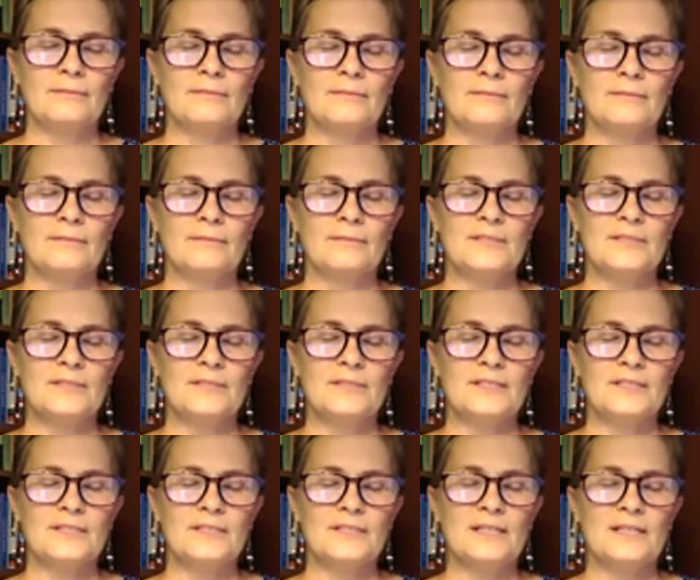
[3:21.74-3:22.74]

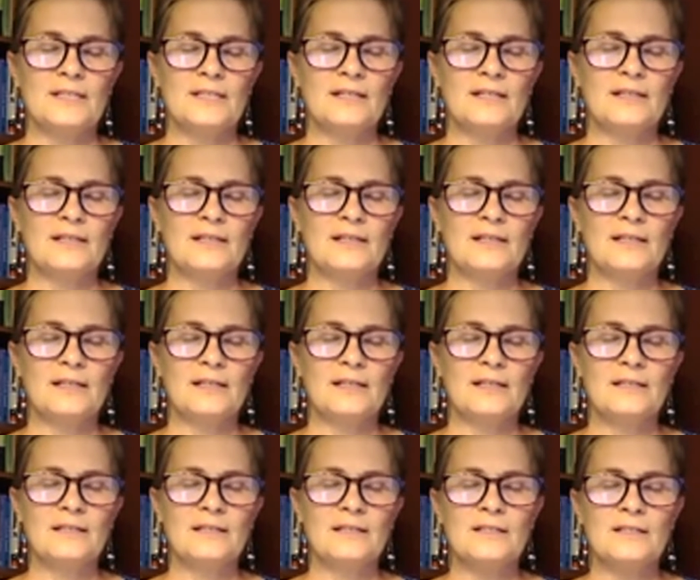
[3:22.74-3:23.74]
Settling
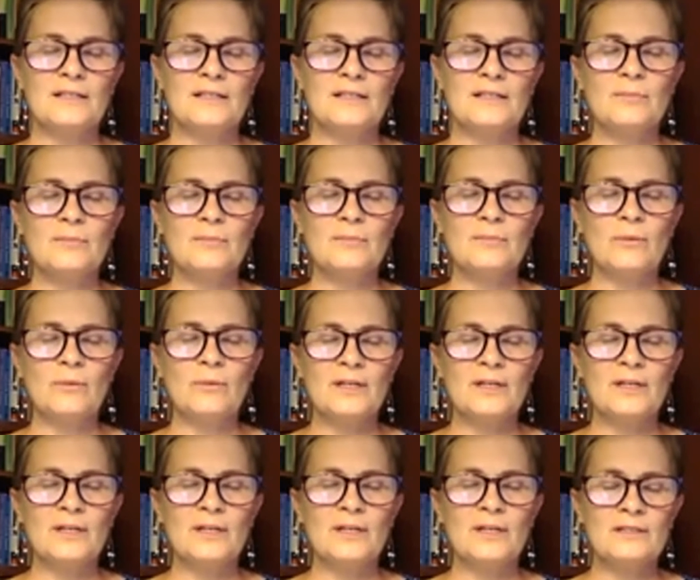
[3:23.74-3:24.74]
into this
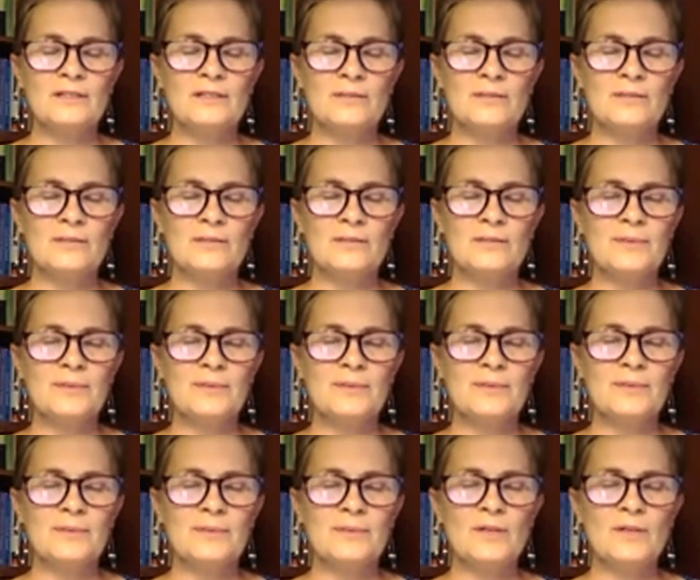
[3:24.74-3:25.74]
moment and perhaps
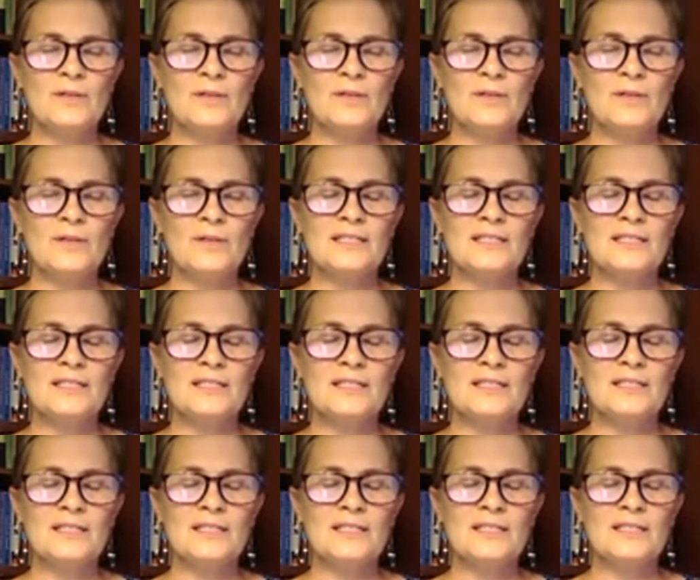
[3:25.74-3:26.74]
tuning into sounds
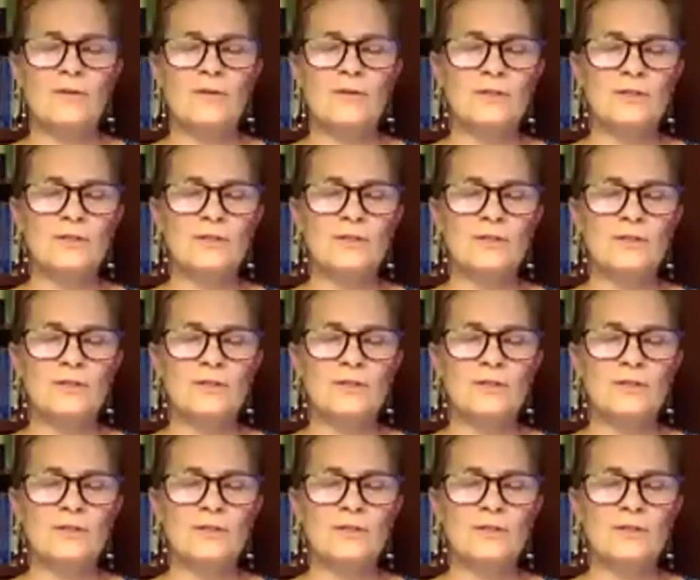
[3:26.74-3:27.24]
around you.